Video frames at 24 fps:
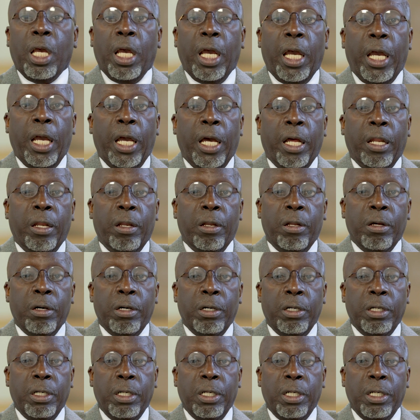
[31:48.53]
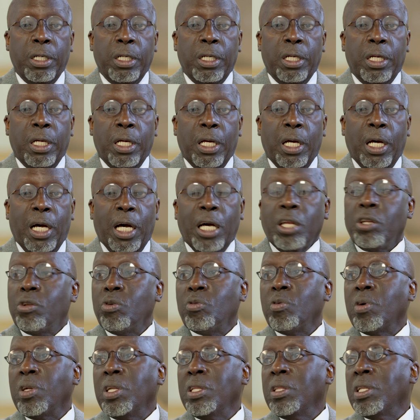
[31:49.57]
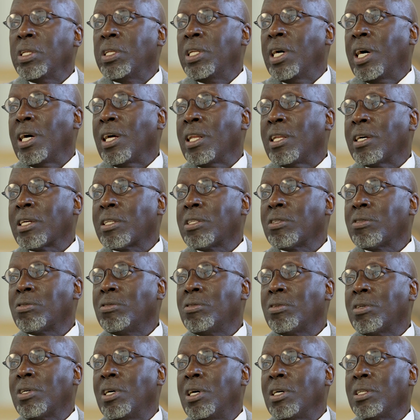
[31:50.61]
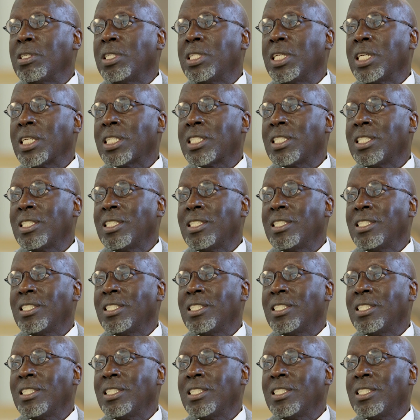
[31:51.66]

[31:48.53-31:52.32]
and I do it in the dialectical context.